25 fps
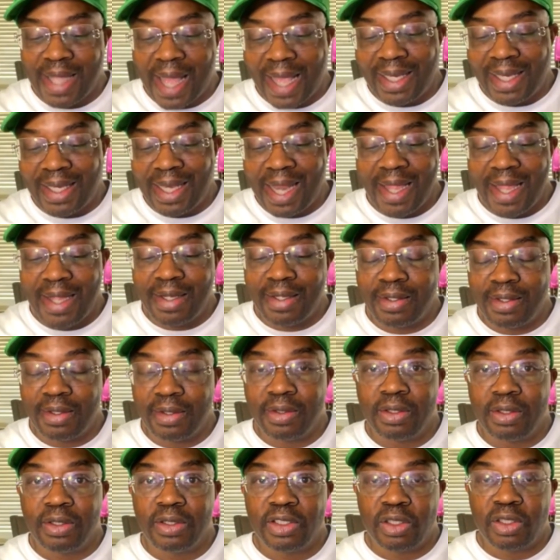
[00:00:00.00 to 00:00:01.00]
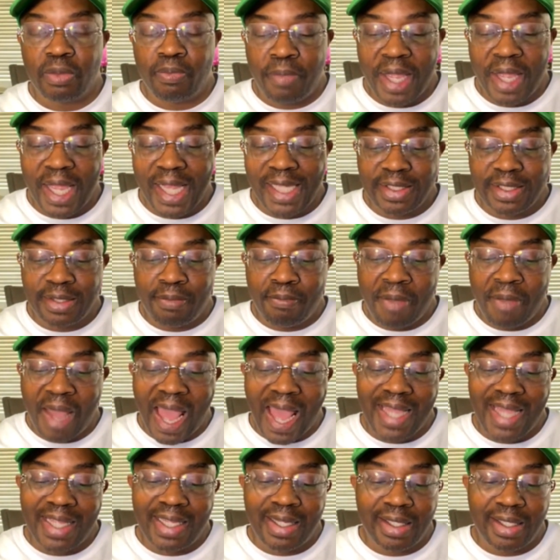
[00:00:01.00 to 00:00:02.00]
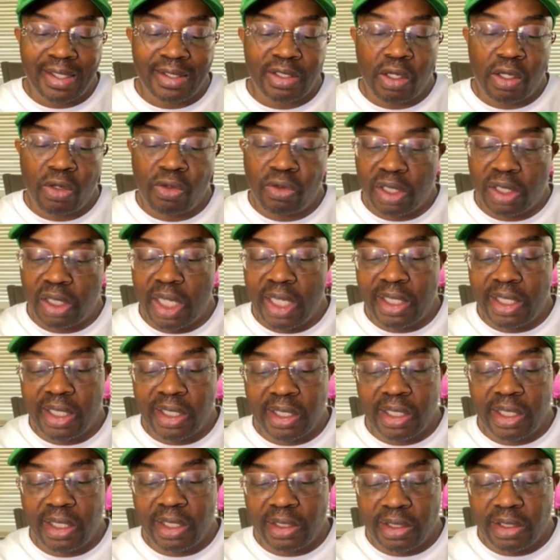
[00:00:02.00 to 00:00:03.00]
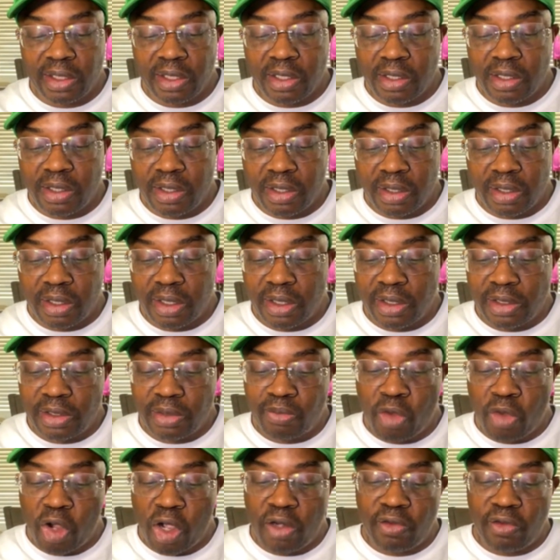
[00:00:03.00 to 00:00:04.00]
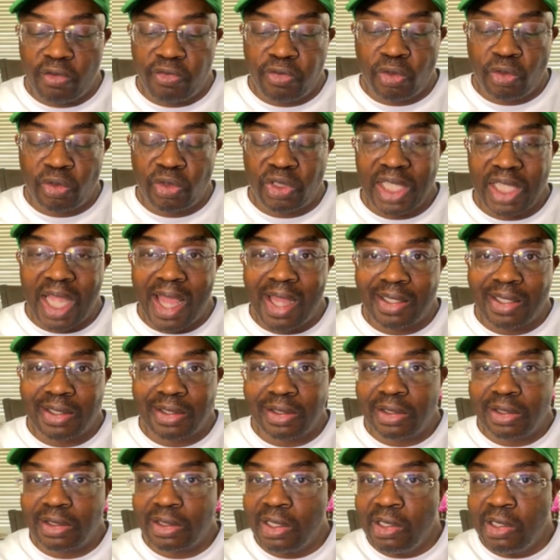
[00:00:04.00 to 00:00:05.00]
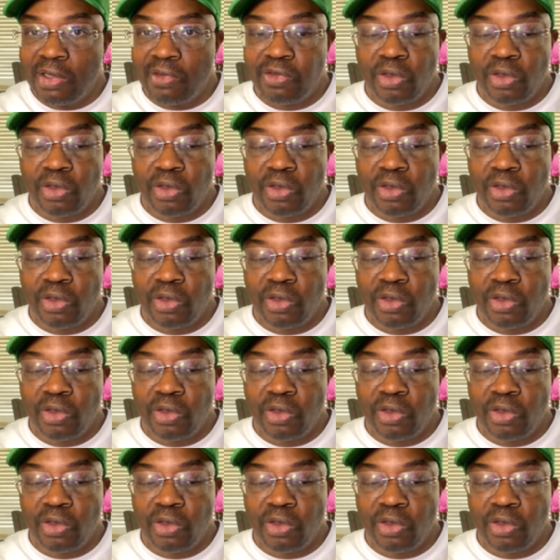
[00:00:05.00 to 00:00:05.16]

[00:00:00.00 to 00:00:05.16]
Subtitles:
I like Sebastian Baez on clay to get it done against Martin Foutsakas.